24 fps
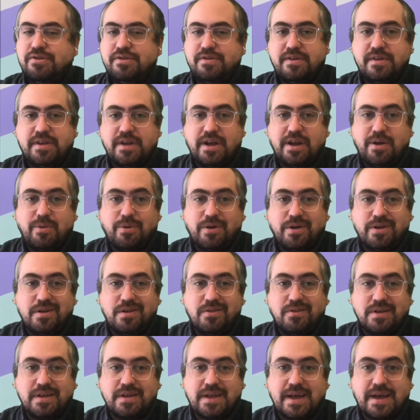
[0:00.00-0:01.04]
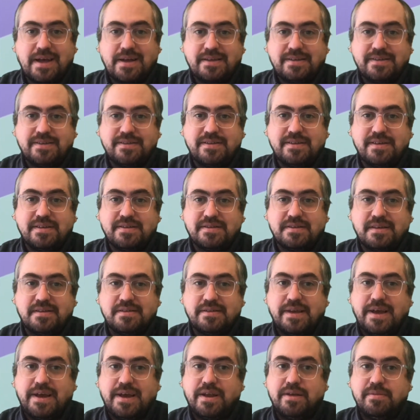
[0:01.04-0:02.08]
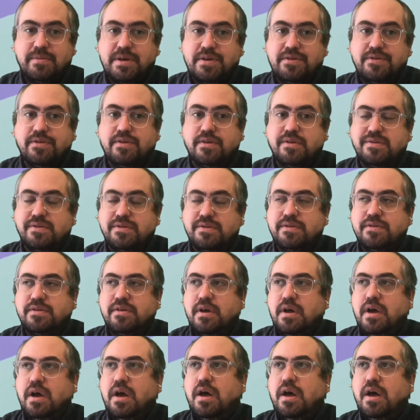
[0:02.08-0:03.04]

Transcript: Today we're going to look at CSS animations.